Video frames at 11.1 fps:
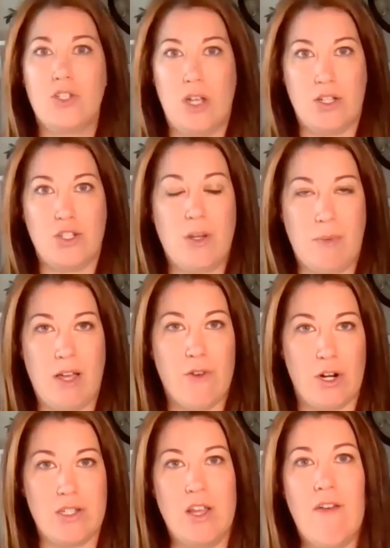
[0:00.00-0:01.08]
extremely
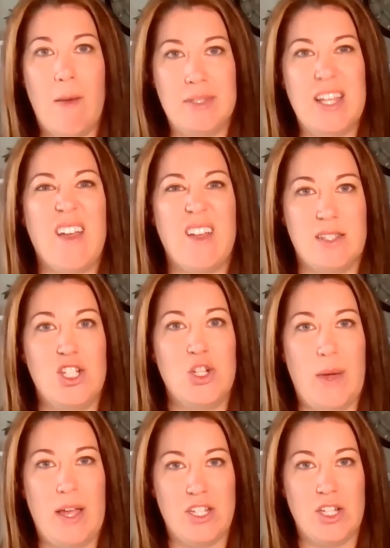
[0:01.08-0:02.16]
aversive. I'm saying in
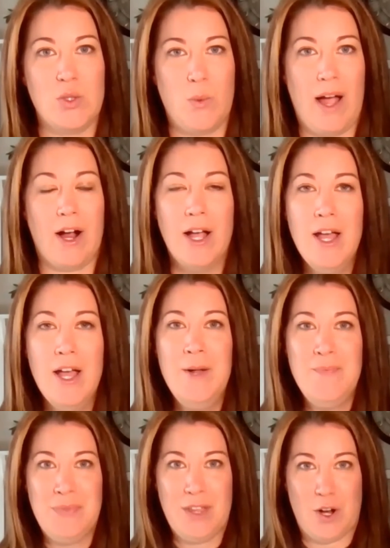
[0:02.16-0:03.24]
situations where
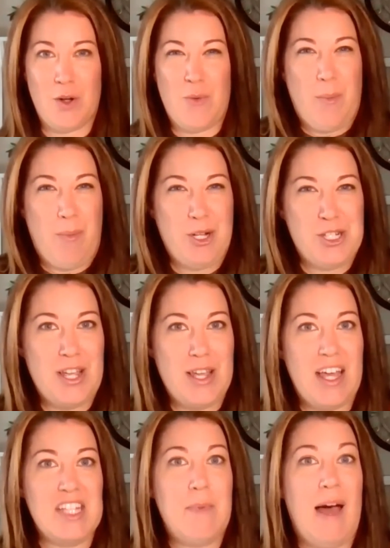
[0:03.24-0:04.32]
we're pushing
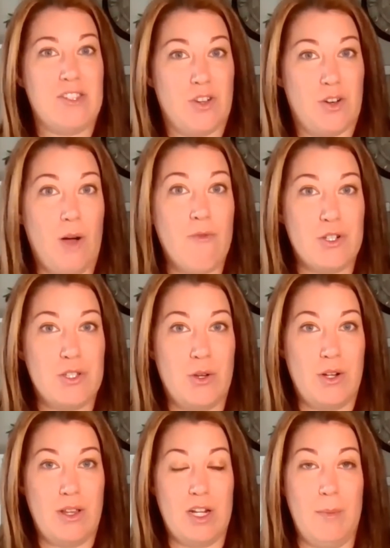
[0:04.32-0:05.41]
kids past their comfort zone
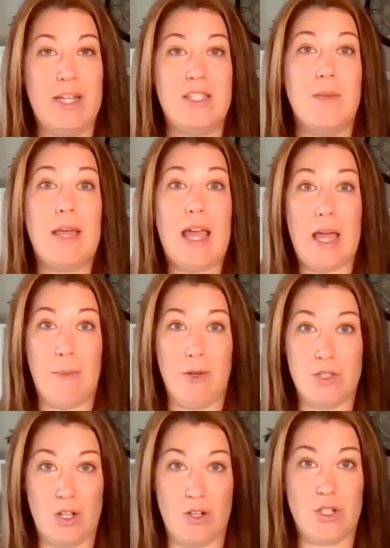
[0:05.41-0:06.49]
a little bit to be able
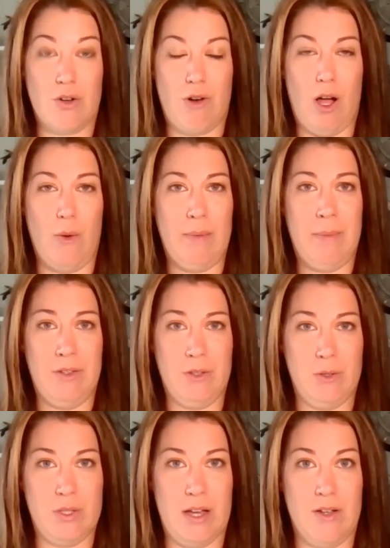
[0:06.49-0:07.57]
to grow and build new
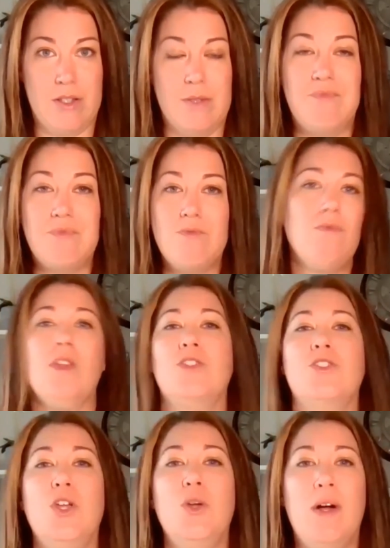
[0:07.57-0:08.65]
skills.
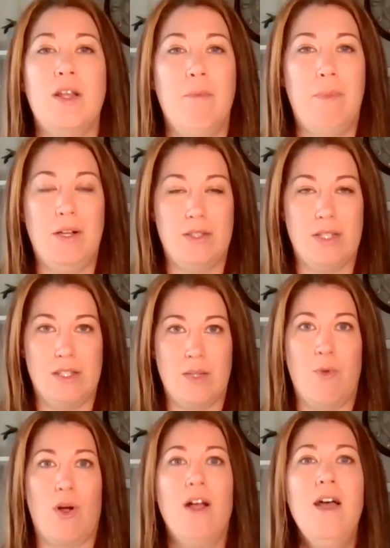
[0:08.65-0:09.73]
So you want to build in some
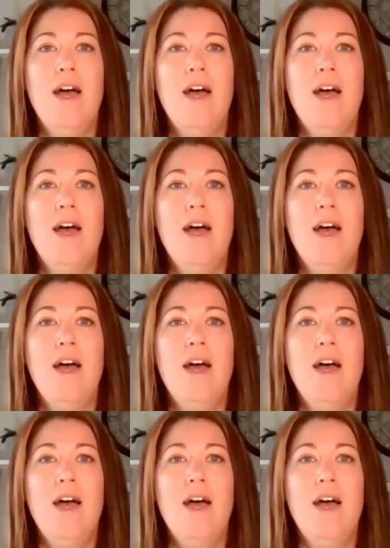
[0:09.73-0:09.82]
more